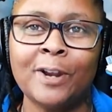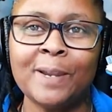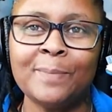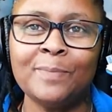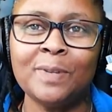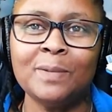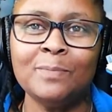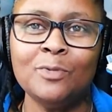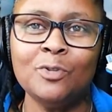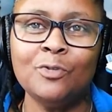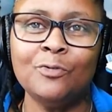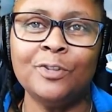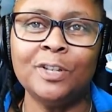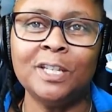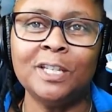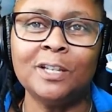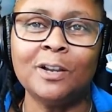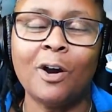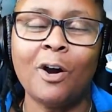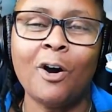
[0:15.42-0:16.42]
Freight Be
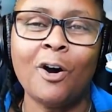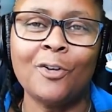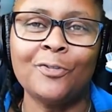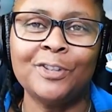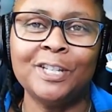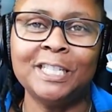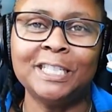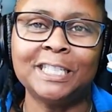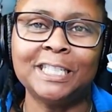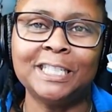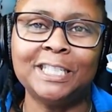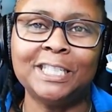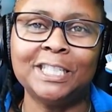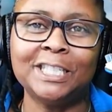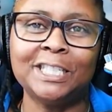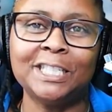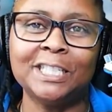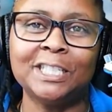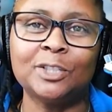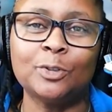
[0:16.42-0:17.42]
Moving, All Things
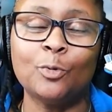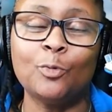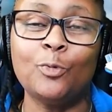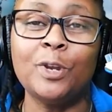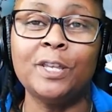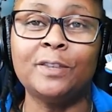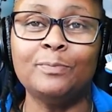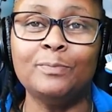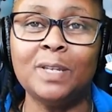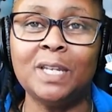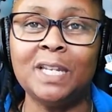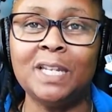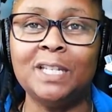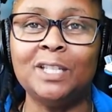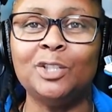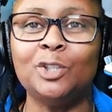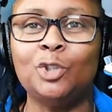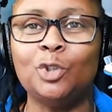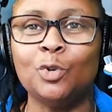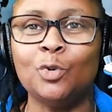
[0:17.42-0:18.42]
Logistics with
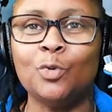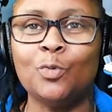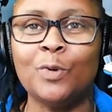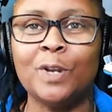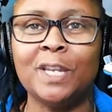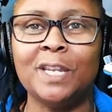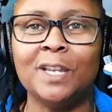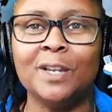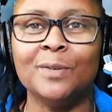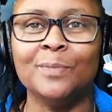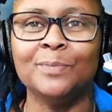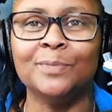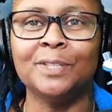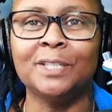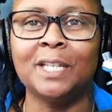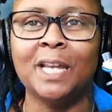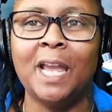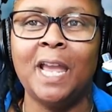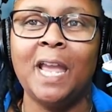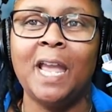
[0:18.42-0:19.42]
me, Jewel
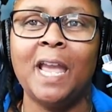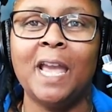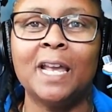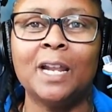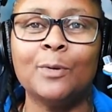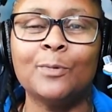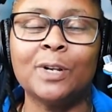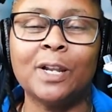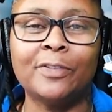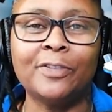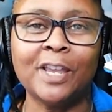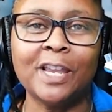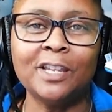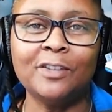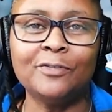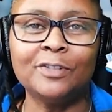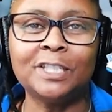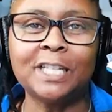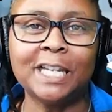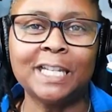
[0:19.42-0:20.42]
Williams. And I want to
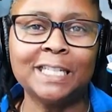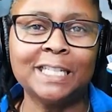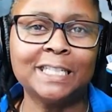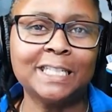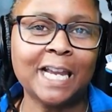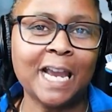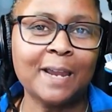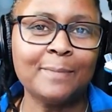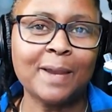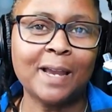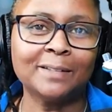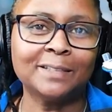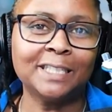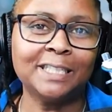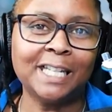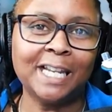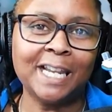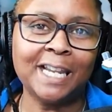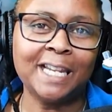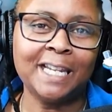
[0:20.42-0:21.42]
thank you for taking the time out
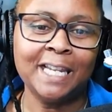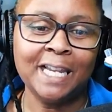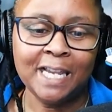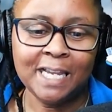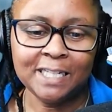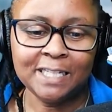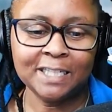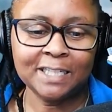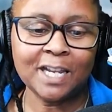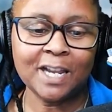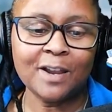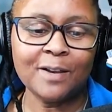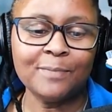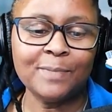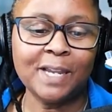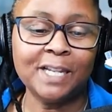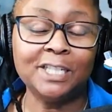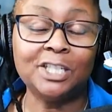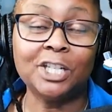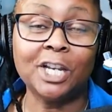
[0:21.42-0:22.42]
today to
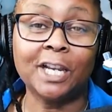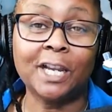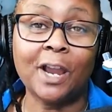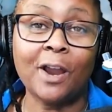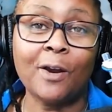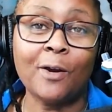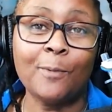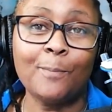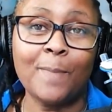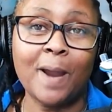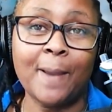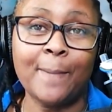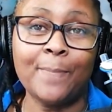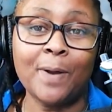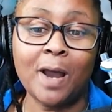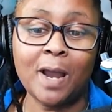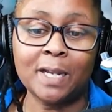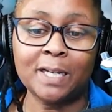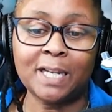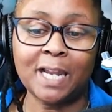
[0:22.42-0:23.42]
come and check out my
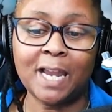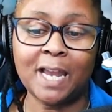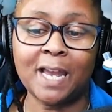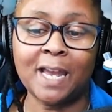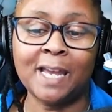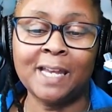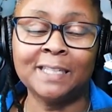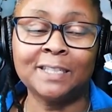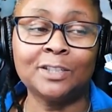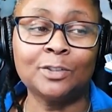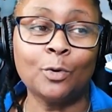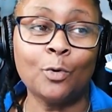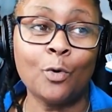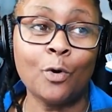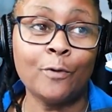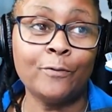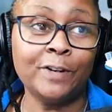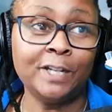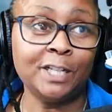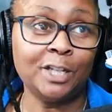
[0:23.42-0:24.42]
podcast
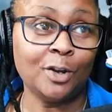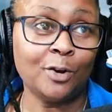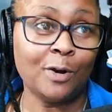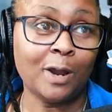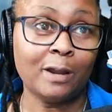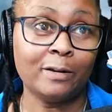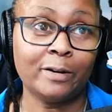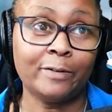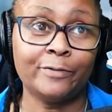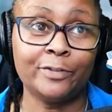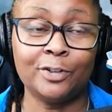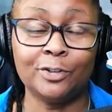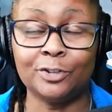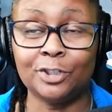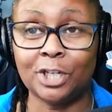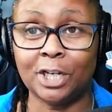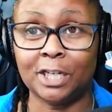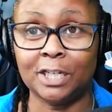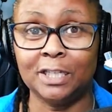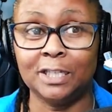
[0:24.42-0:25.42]
or video, however you're
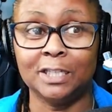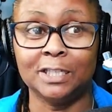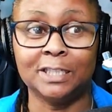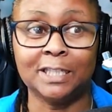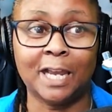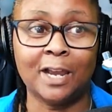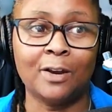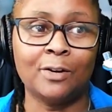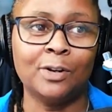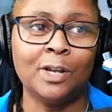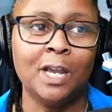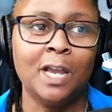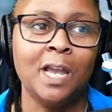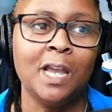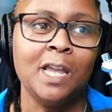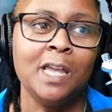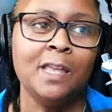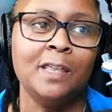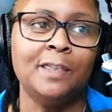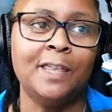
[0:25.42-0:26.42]
checking this out.
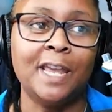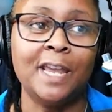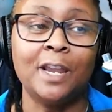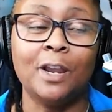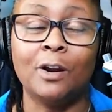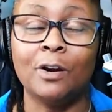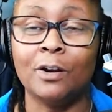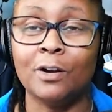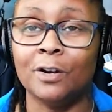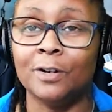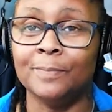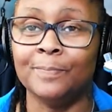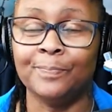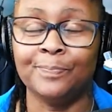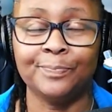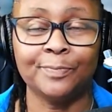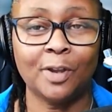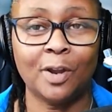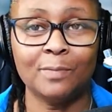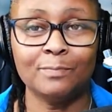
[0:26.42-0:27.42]
They are
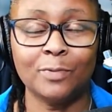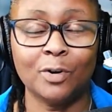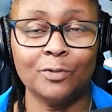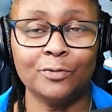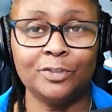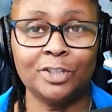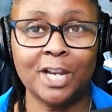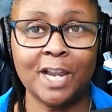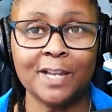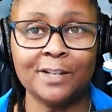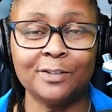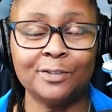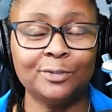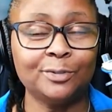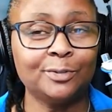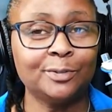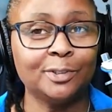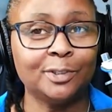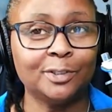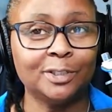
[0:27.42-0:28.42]
on both
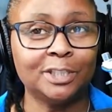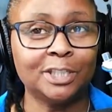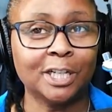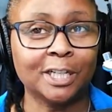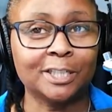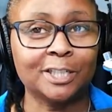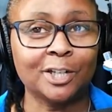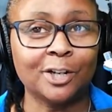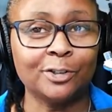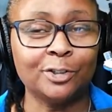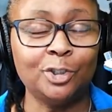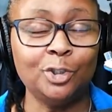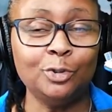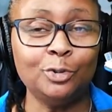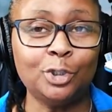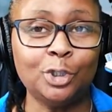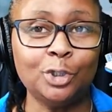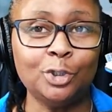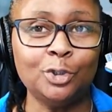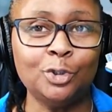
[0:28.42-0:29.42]
channels. You can check it on
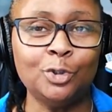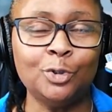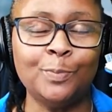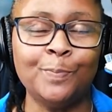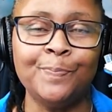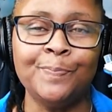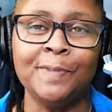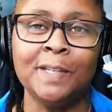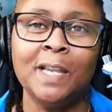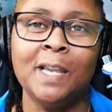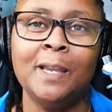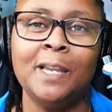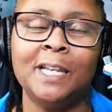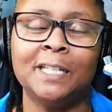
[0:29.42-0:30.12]
YouTube.